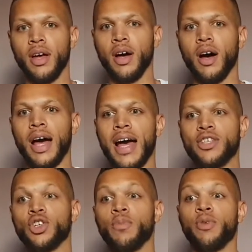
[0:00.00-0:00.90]
our
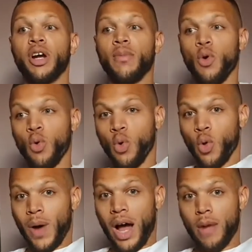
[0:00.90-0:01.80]
hands. You can bring them all
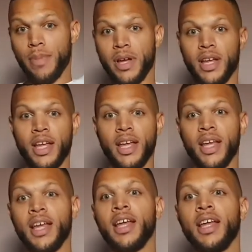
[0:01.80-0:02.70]
the way up
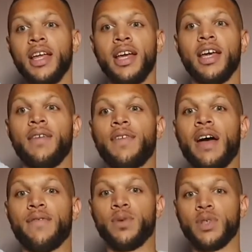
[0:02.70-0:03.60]
if
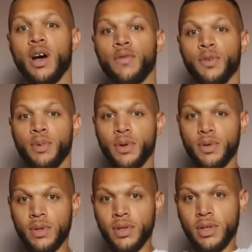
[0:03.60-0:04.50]
that feels comfortable.